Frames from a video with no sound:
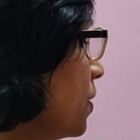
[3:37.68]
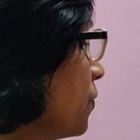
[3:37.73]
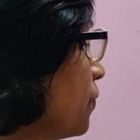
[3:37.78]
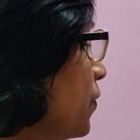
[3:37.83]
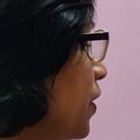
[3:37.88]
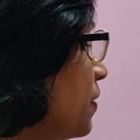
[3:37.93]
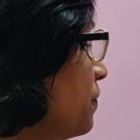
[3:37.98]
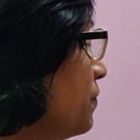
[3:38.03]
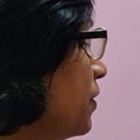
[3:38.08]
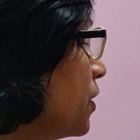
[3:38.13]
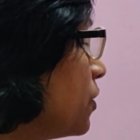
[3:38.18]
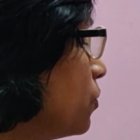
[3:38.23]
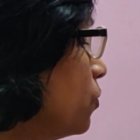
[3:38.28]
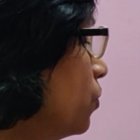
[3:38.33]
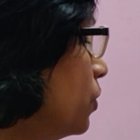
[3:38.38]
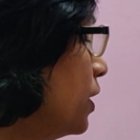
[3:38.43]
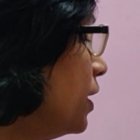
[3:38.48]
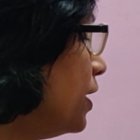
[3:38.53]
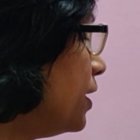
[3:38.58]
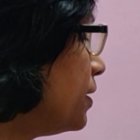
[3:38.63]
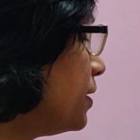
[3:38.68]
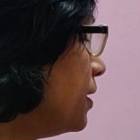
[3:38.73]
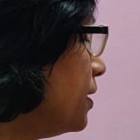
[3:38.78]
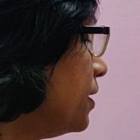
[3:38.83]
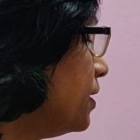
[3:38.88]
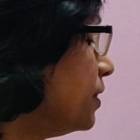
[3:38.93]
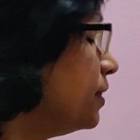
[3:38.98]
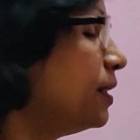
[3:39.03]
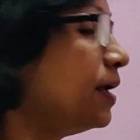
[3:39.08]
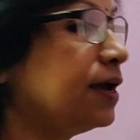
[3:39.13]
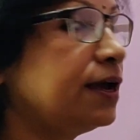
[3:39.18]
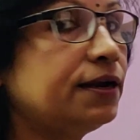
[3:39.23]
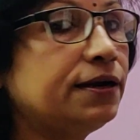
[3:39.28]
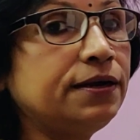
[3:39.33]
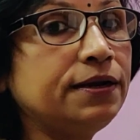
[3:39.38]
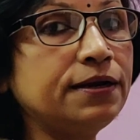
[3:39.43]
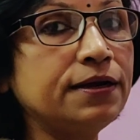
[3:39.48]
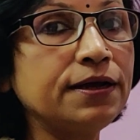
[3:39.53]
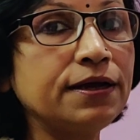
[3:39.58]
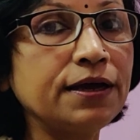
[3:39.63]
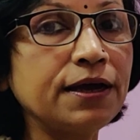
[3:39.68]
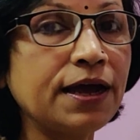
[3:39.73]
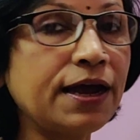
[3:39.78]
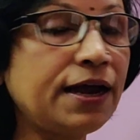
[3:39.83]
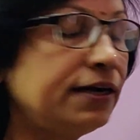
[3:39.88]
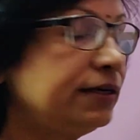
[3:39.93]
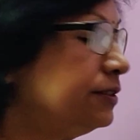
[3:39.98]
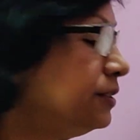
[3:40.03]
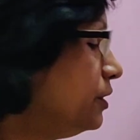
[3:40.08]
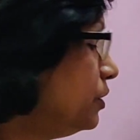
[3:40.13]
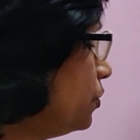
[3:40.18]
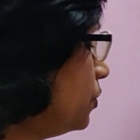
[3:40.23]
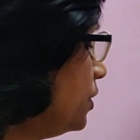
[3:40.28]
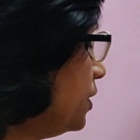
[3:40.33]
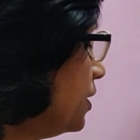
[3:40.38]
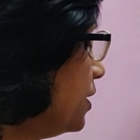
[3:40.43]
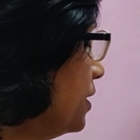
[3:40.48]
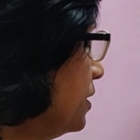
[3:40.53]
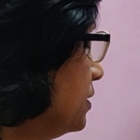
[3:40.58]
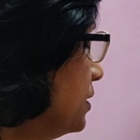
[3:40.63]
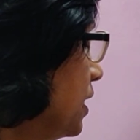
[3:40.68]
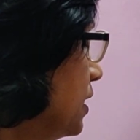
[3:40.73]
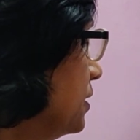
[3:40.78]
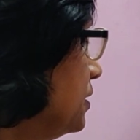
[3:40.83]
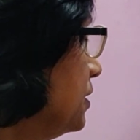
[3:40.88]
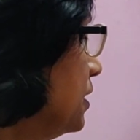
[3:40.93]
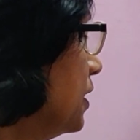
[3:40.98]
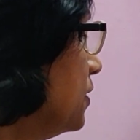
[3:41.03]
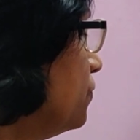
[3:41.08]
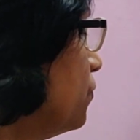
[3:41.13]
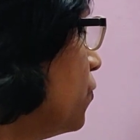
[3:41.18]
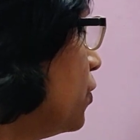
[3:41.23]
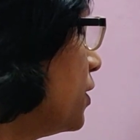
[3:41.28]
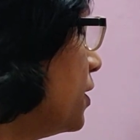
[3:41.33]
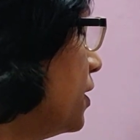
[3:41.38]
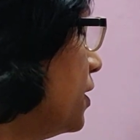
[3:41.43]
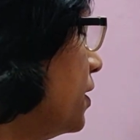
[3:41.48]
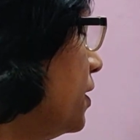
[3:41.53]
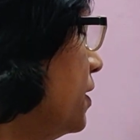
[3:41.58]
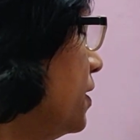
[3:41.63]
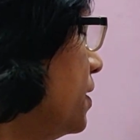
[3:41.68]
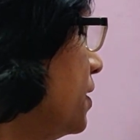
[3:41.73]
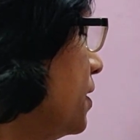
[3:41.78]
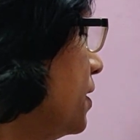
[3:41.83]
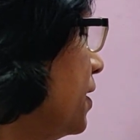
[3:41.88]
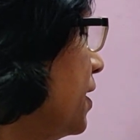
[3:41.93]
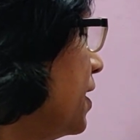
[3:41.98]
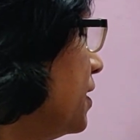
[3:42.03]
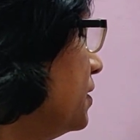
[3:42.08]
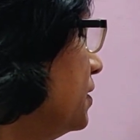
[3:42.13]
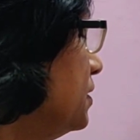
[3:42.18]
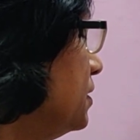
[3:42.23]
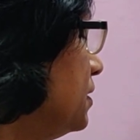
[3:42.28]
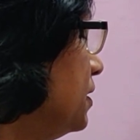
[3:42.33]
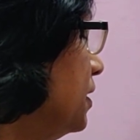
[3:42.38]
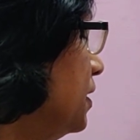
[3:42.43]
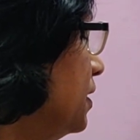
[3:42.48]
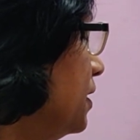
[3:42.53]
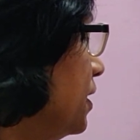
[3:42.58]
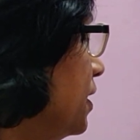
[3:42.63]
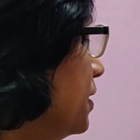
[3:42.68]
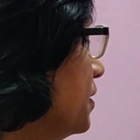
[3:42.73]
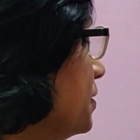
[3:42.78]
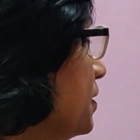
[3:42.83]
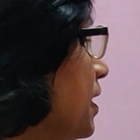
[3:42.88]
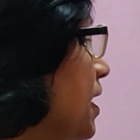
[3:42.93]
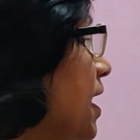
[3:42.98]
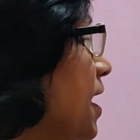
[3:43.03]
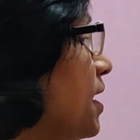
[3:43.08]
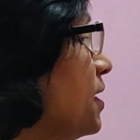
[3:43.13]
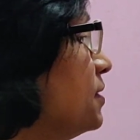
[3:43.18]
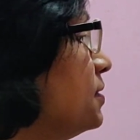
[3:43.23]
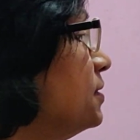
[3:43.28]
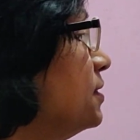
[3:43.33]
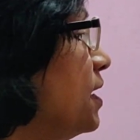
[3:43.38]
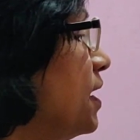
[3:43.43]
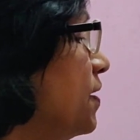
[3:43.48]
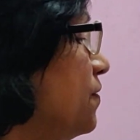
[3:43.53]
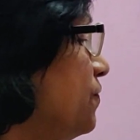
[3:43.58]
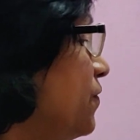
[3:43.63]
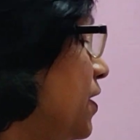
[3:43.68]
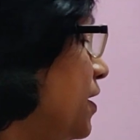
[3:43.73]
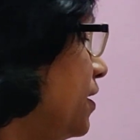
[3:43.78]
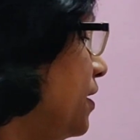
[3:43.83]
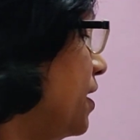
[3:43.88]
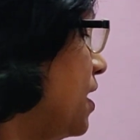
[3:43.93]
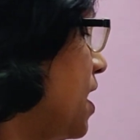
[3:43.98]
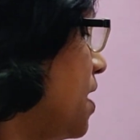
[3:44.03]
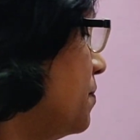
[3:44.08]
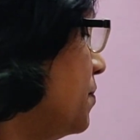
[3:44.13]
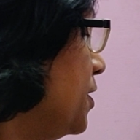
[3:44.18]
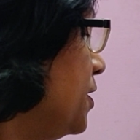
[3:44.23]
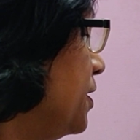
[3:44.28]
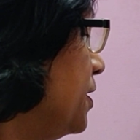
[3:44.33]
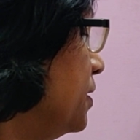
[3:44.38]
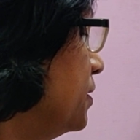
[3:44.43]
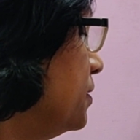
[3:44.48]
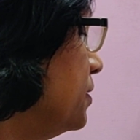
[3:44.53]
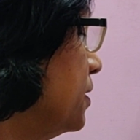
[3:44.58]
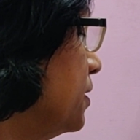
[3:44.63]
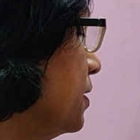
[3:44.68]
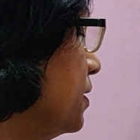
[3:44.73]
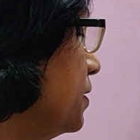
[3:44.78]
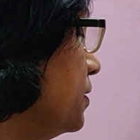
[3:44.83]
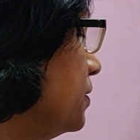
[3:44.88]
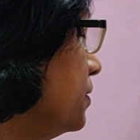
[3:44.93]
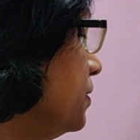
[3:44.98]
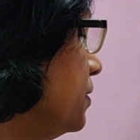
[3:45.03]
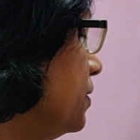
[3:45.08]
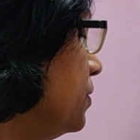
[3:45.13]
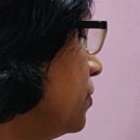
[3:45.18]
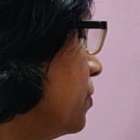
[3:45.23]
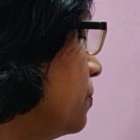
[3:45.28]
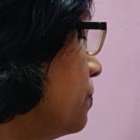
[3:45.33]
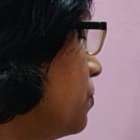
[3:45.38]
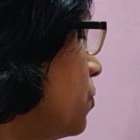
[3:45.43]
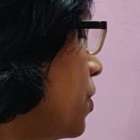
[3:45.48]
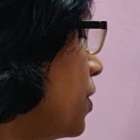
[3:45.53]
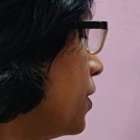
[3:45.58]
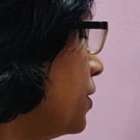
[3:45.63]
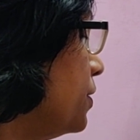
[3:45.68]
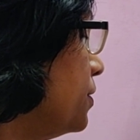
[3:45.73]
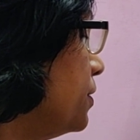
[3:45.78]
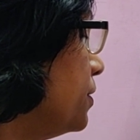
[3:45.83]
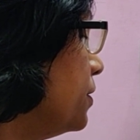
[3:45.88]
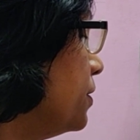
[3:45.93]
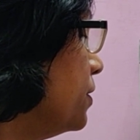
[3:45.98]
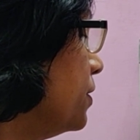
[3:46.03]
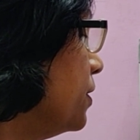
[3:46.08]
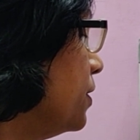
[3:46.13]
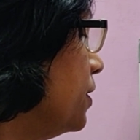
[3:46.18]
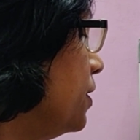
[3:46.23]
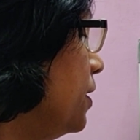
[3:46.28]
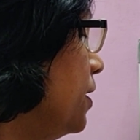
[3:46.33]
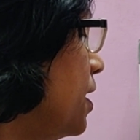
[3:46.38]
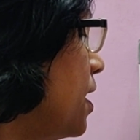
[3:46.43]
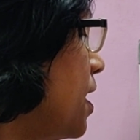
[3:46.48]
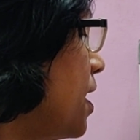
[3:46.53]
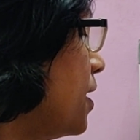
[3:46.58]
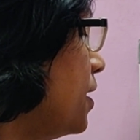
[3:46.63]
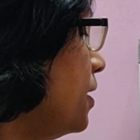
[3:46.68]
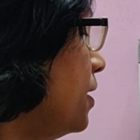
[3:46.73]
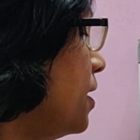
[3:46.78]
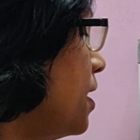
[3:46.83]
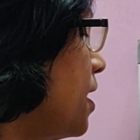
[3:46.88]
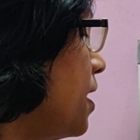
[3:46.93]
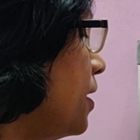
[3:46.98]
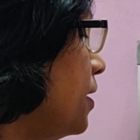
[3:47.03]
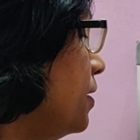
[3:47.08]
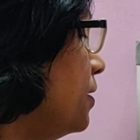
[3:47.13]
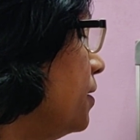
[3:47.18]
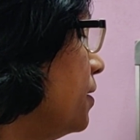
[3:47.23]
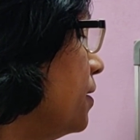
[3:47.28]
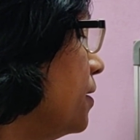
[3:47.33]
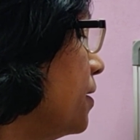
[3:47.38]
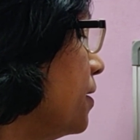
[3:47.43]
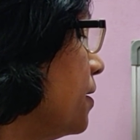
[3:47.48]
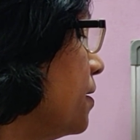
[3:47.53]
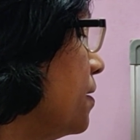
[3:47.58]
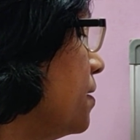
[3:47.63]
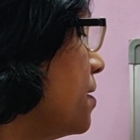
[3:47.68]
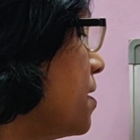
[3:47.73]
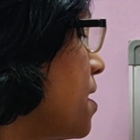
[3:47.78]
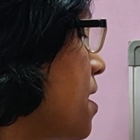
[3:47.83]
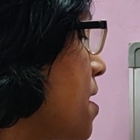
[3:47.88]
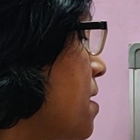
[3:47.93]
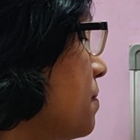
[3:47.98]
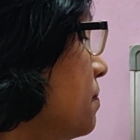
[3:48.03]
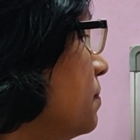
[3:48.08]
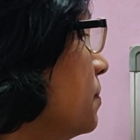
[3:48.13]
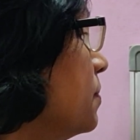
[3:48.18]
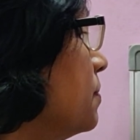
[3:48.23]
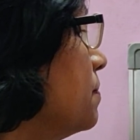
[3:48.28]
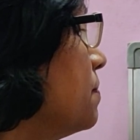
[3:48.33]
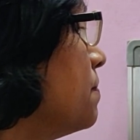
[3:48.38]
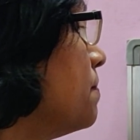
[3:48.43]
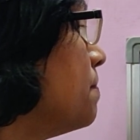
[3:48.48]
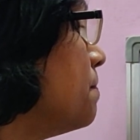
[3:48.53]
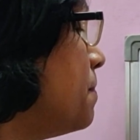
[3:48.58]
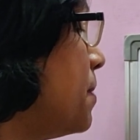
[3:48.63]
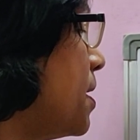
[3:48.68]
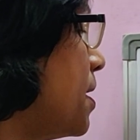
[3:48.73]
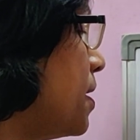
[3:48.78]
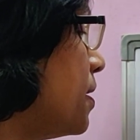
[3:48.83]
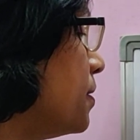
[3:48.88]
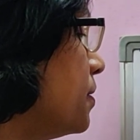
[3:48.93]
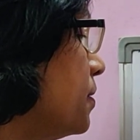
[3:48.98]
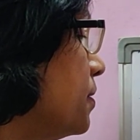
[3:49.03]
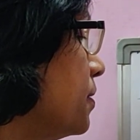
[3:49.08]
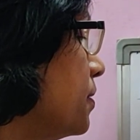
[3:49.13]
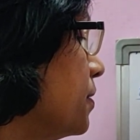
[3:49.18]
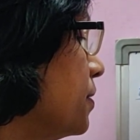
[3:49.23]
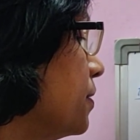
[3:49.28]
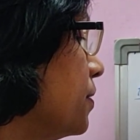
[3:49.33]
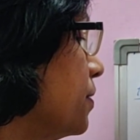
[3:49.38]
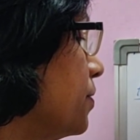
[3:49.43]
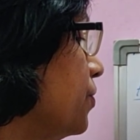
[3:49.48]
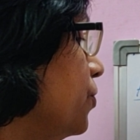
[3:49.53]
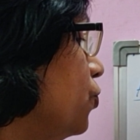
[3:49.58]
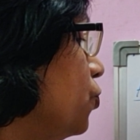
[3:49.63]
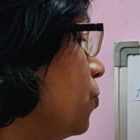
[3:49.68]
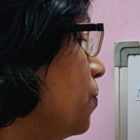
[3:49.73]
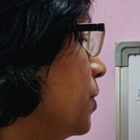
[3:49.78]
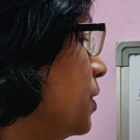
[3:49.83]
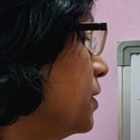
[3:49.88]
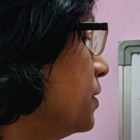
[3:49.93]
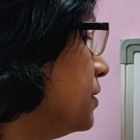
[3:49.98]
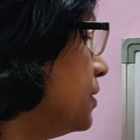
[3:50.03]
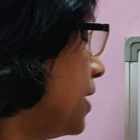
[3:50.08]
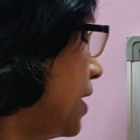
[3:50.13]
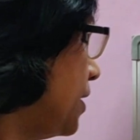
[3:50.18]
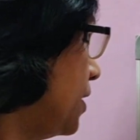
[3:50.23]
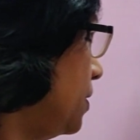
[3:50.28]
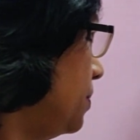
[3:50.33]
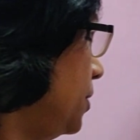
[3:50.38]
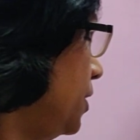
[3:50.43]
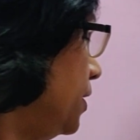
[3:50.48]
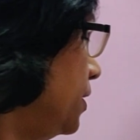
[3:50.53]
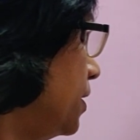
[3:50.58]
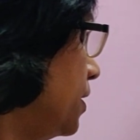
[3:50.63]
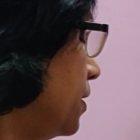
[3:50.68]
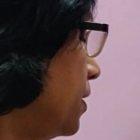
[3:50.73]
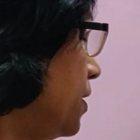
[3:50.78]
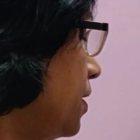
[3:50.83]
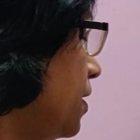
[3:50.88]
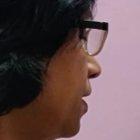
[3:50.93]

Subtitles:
When we cool it, then at 0 degrees Celsius water density is less than 1 gram. It is 0.99 gram per cubic centimeter.